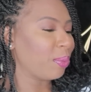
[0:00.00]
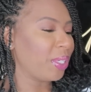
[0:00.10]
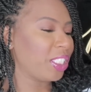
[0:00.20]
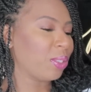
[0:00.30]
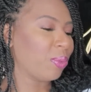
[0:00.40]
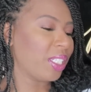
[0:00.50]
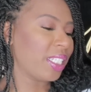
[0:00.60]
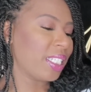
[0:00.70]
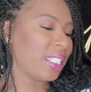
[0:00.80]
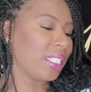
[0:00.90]
which
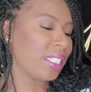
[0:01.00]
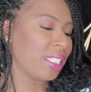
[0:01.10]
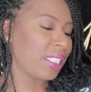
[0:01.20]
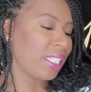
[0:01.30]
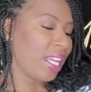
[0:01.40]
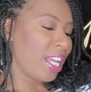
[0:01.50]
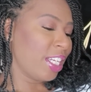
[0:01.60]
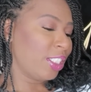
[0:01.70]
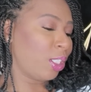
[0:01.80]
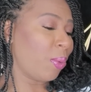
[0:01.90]
was
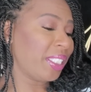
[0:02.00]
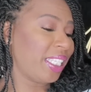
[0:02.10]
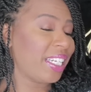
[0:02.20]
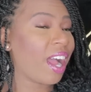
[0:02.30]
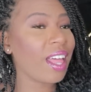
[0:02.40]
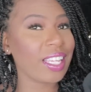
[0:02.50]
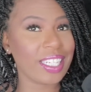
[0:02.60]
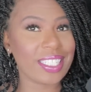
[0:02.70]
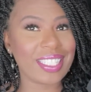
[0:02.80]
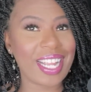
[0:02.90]

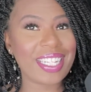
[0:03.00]
$20.